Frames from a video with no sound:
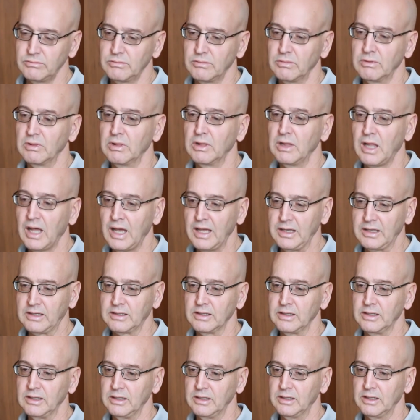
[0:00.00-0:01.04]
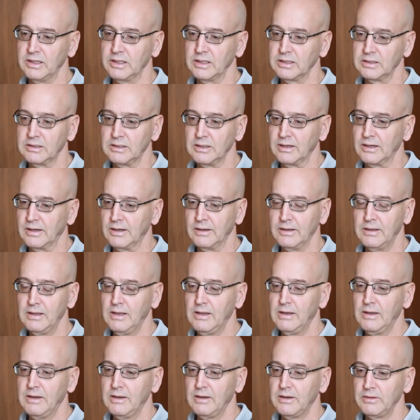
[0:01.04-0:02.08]
likely that
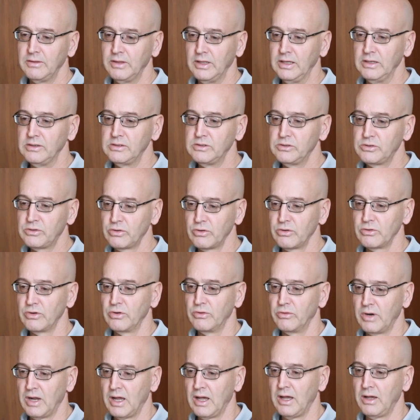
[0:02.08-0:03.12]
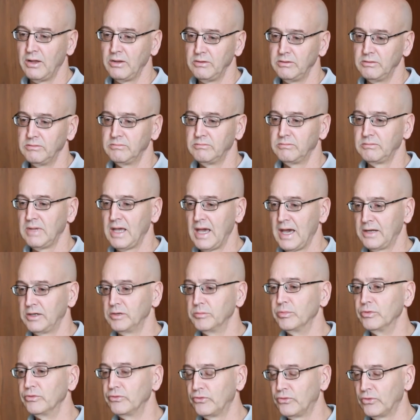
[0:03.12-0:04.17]
they turned around at or
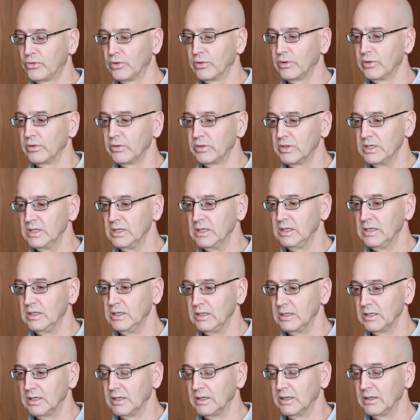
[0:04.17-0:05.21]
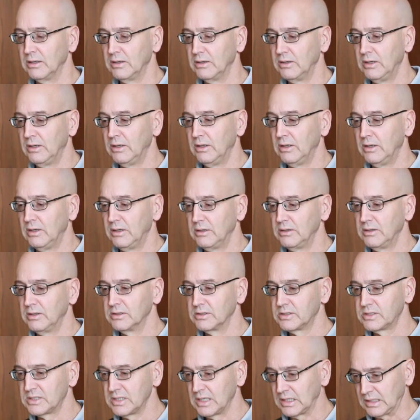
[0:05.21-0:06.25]
before the
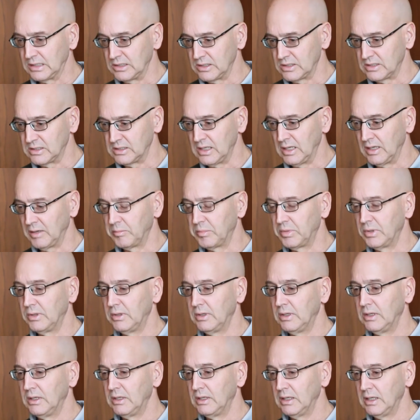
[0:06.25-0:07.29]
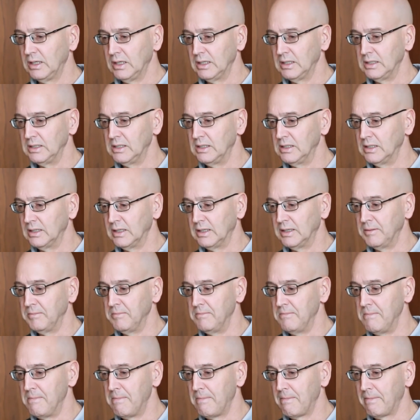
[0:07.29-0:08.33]
second step. And,
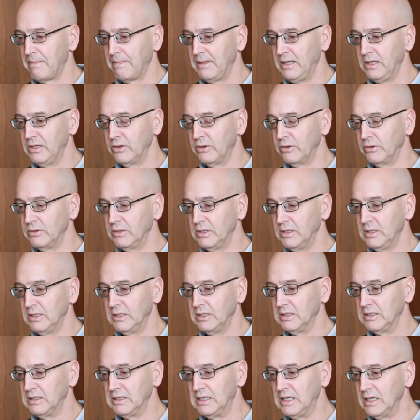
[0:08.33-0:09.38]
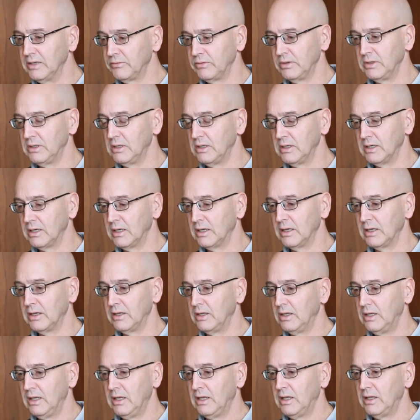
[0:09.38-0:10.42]
you know, given
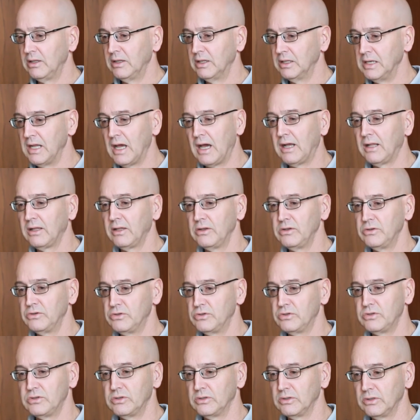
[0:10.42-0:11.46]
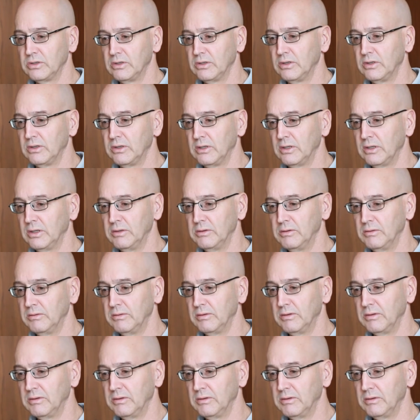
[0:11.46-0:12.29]
the knowledge and